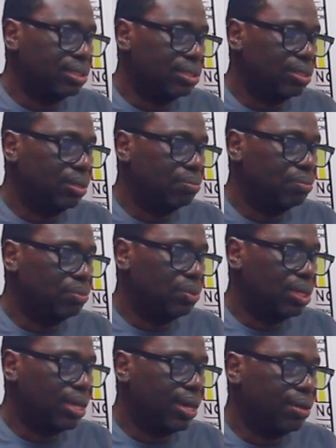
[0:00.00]
system
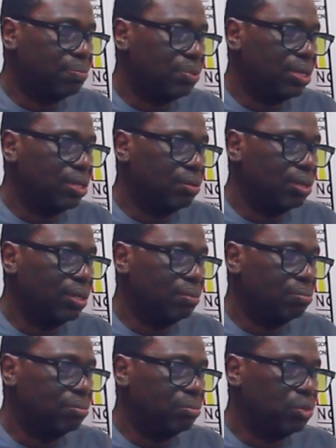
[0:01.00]
can be
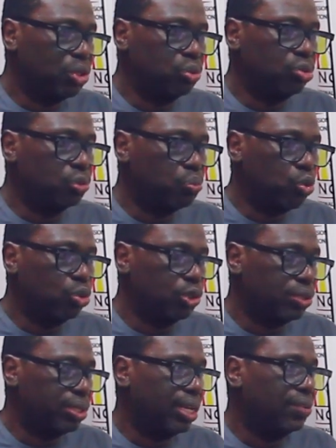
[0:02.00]
used more
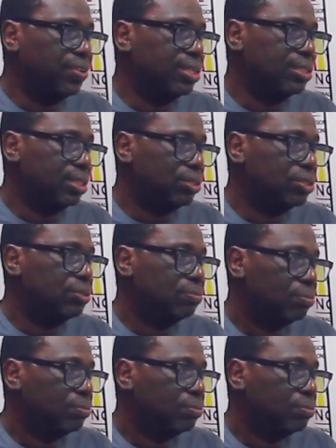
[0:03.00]
to their advantage.